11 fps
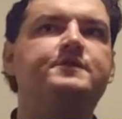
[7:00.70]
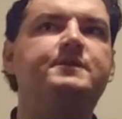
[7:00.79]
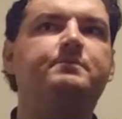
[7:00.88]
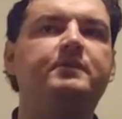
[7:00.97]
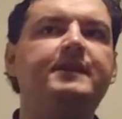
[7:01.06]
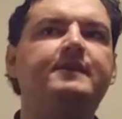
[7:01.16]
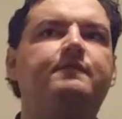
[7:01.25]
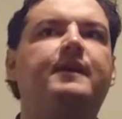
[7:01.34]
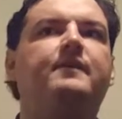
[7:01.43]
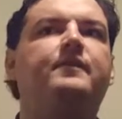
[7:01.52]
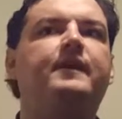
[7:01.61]
a belief
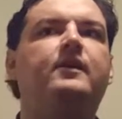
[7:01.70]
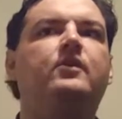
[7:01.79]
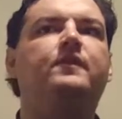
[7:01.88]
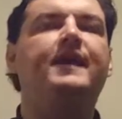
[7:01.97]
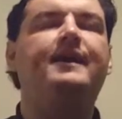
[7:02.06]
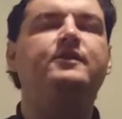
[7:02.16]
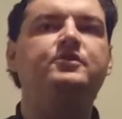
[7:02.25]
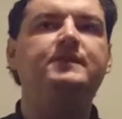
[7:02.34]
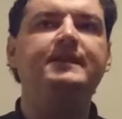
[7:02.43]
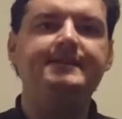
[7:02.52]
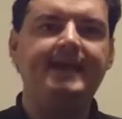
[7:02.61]
out there that you
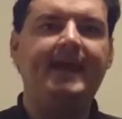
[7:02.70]
need to